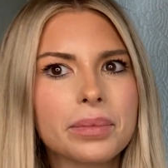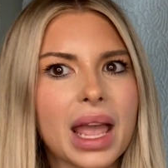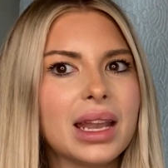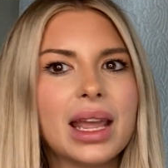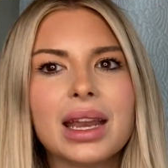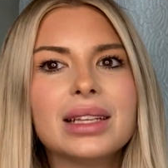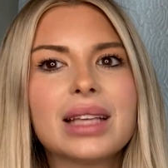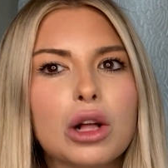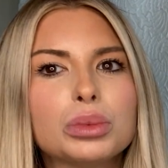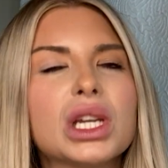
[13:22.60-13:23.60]
And it has
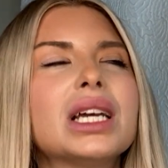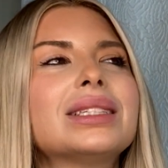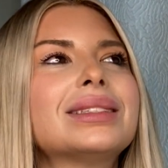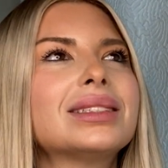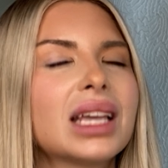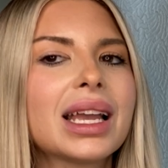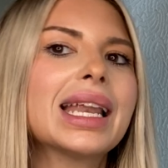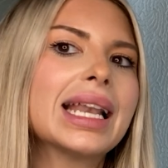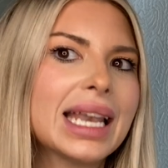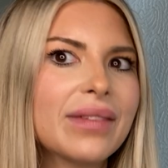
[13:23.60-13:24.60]
helped
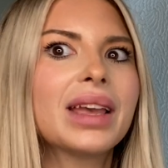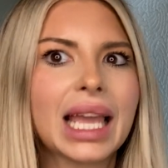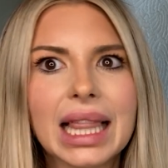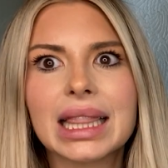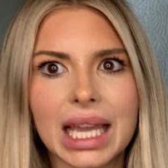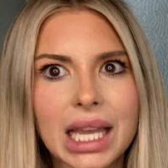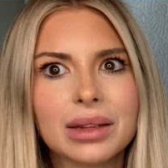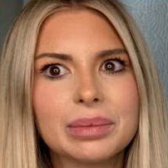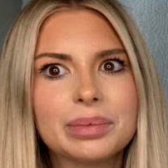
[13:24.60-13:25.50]
significantly